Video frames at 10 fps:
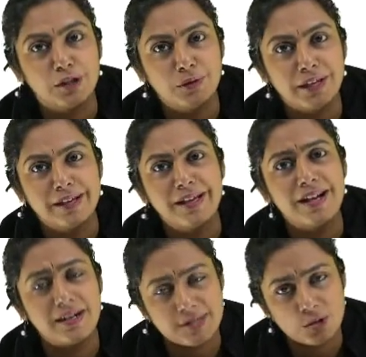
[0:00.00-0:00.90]
Okay.
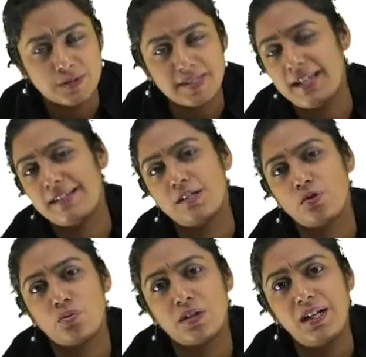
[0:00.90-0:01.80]

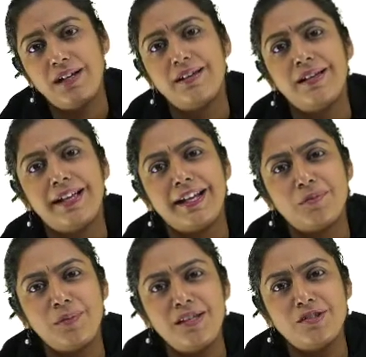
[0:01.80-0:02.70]
Associated word.
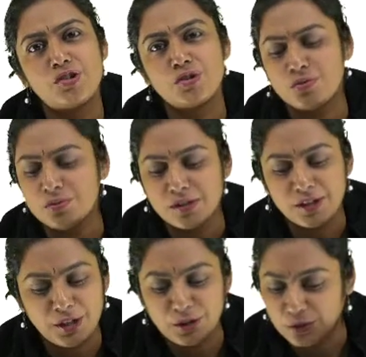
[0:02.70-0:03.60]
It means to,
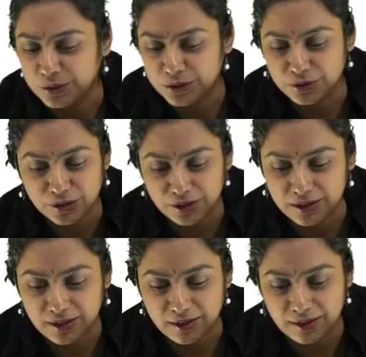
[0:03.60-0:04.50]
you know, you
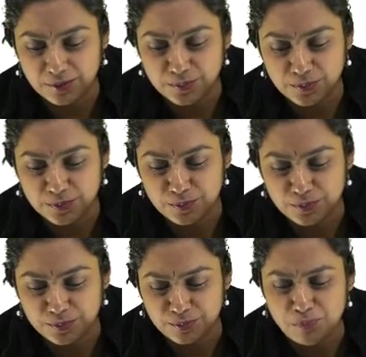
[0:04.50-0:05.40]
uh,
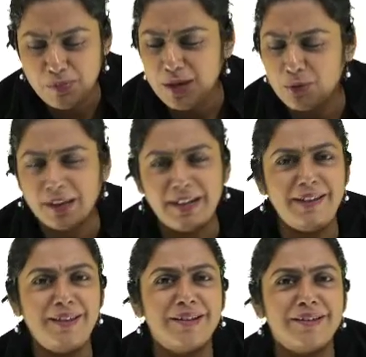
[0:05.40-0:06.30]
be
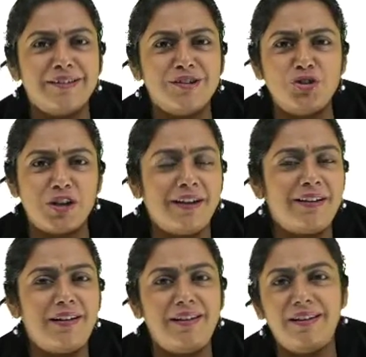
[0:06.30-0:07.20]
very
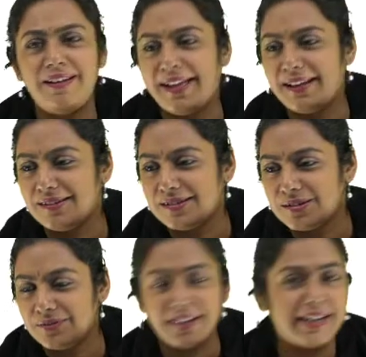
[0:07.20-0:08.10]
gentle
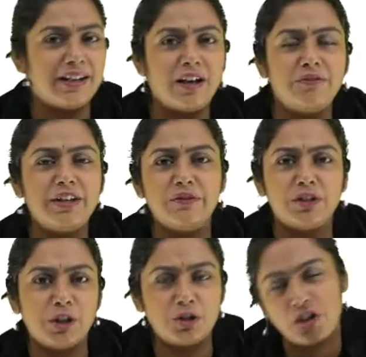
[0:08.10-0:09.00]
and very loving
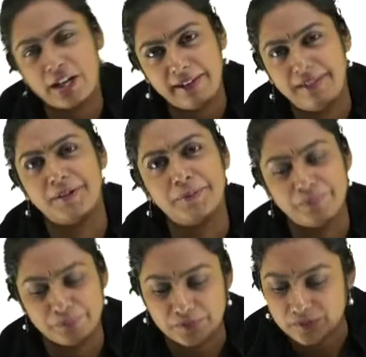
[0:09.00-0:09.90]
with your child.
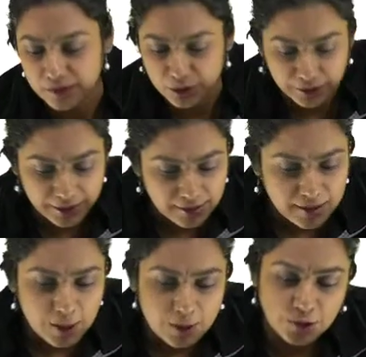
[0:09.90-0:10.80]
Okay,
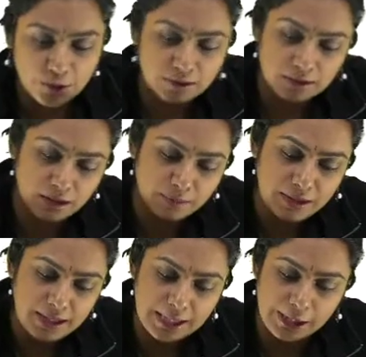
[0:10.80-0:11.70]
so
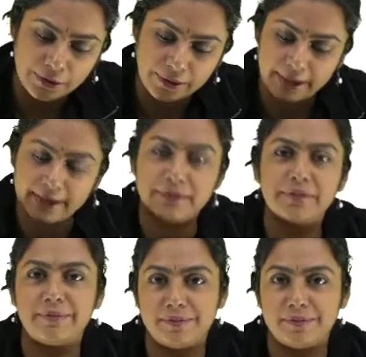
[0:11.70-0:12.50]
ameliorate.